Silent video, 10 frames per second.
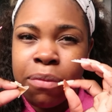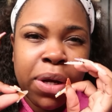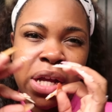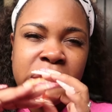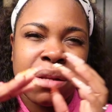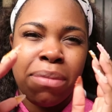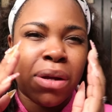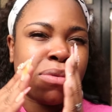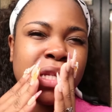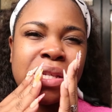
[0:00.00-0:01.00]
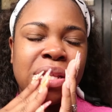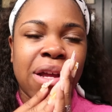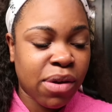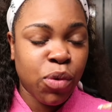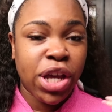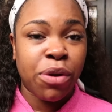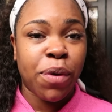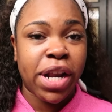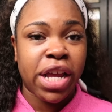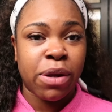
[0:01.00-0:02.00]
because the bones and stuff we getting
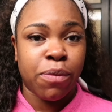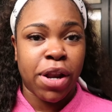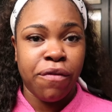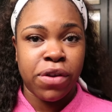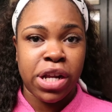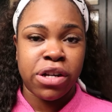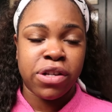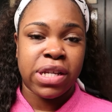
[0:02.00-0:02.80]
ready to get ready for dinner.